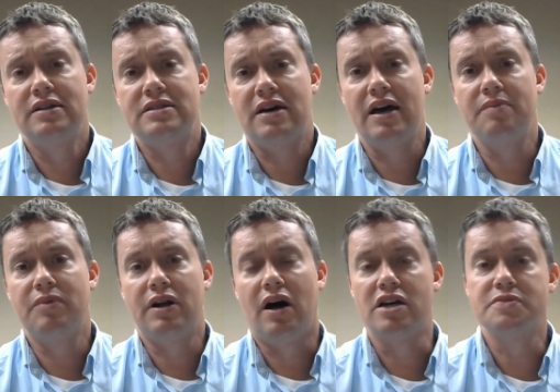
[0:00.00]
the time
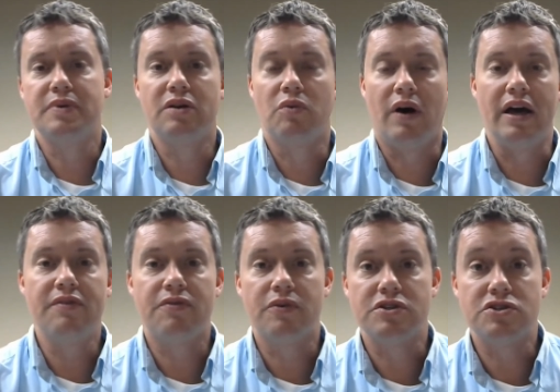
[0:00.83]
when a husband and
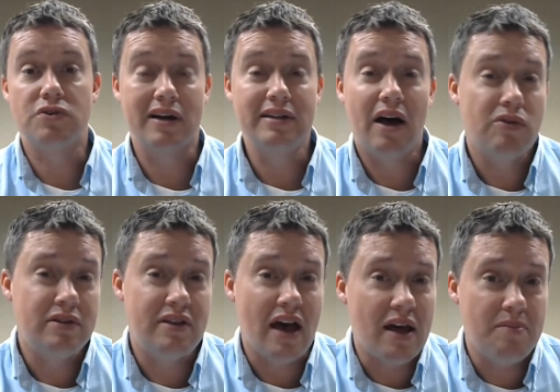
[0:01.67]
wife were struck
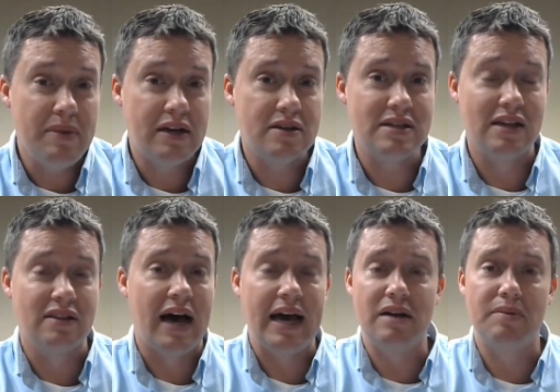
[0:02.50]
down dead because they
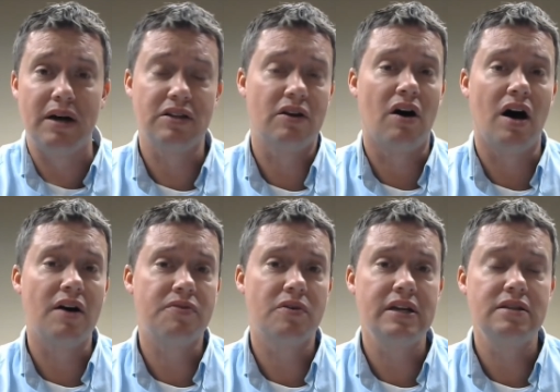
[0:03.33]
lied about their
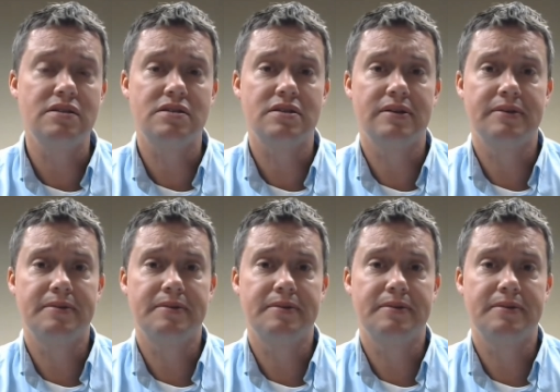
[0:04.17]
offerings.